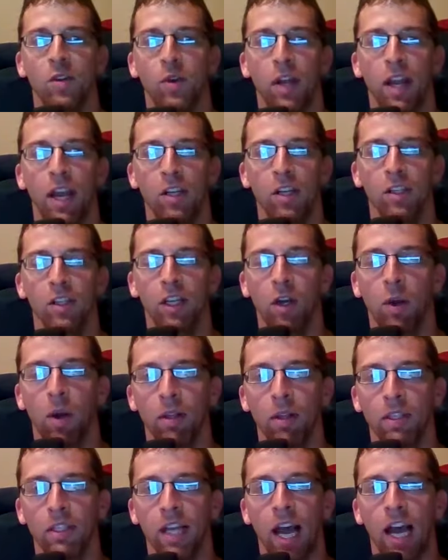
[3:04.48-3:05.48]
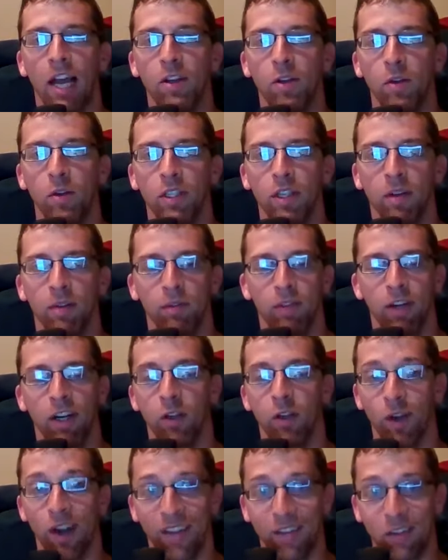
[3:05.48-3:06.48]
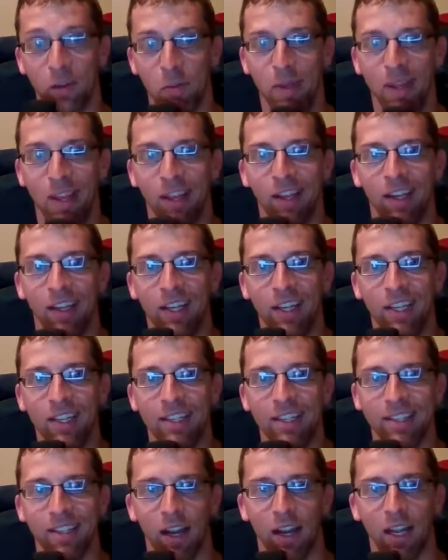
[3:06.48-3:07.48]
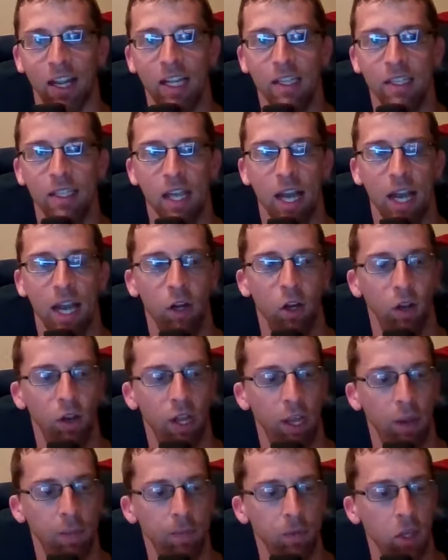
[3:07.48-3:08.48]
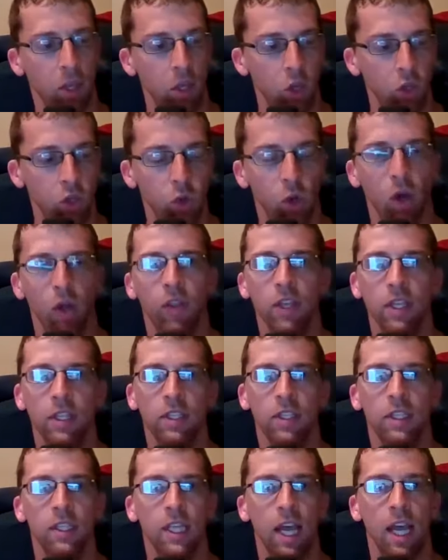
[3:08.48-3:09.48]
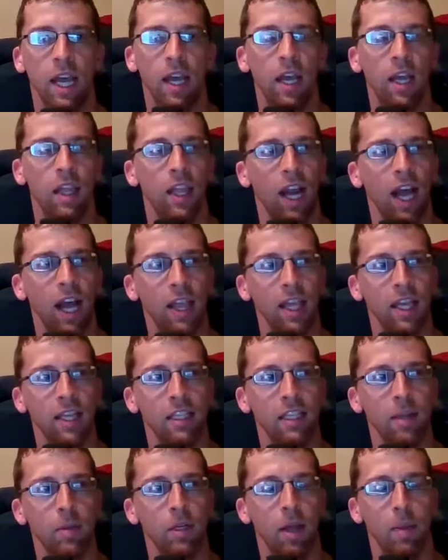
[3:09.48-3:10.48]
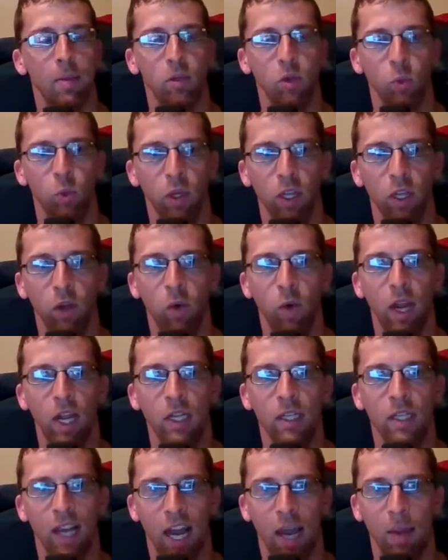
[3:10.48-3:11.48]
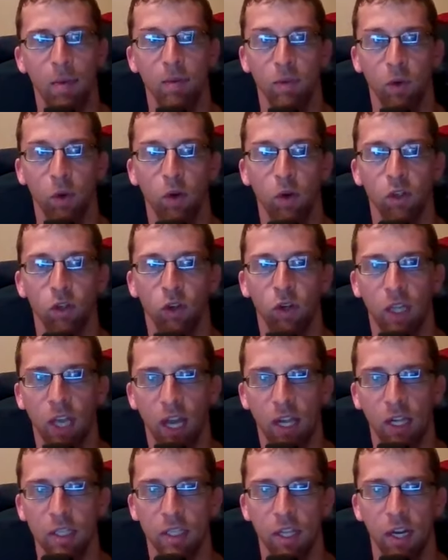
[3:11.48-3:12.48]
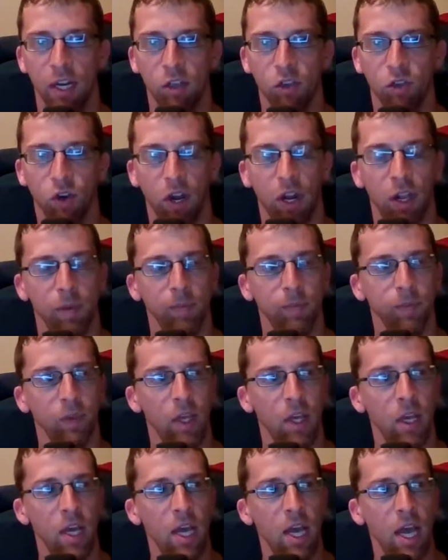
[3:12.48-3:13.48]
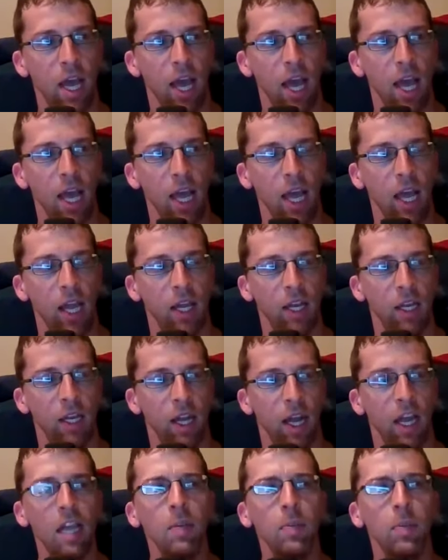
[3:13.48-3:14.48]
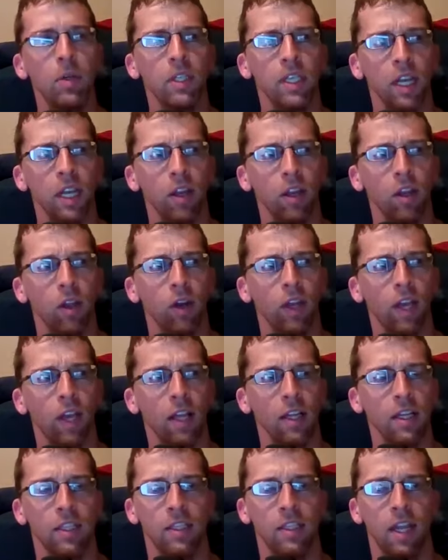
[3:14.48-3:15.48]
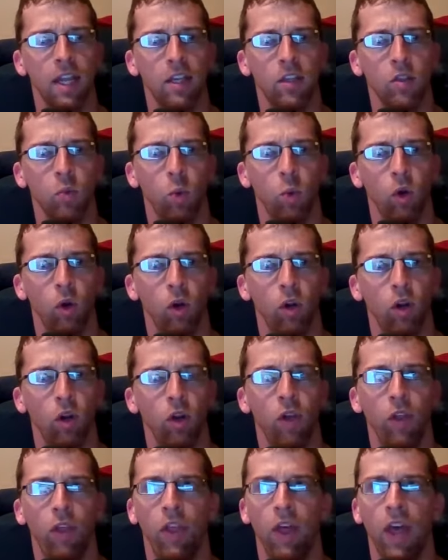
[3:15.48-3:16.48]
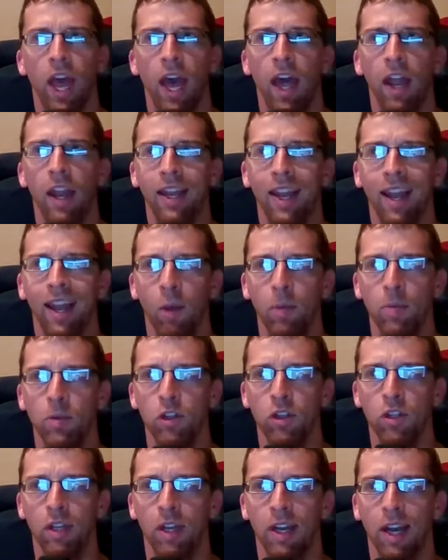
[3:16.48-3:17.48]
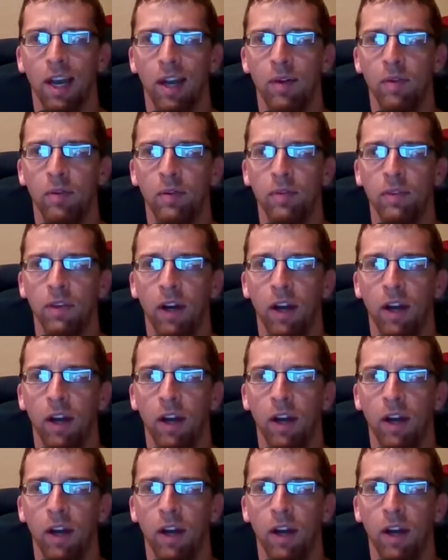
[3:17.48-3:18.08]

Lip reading: You can actually go outside, do stuff fun. You don't have to be stuck inside all day. So all this to say that I think summertime is a really great time to focus on calisthenics training. And in particular, calisthenics work that helps you to kind of